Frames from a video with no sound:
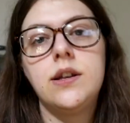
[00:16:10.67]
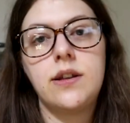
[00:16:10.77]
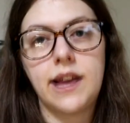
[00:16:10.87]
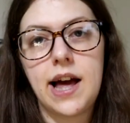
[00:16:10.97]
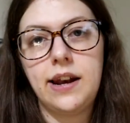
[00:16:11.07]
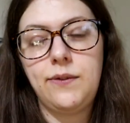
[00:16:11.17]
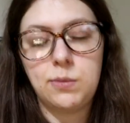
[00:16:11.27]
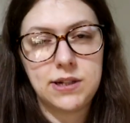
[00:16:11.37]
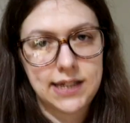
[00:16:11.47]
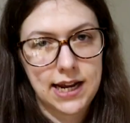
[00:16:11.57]
So they can live
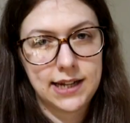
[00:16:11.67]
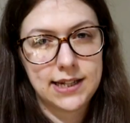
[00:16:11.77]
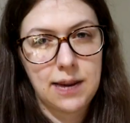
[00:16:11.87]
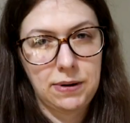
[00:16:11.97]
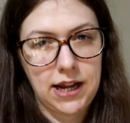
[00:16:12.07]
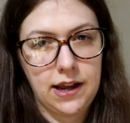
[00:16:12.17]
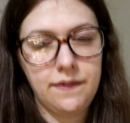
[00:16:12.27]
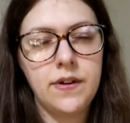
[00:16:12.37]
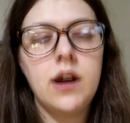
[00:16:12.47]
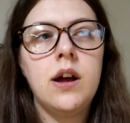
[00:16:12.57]
up to six, I
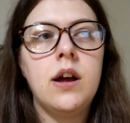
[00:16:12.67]
believe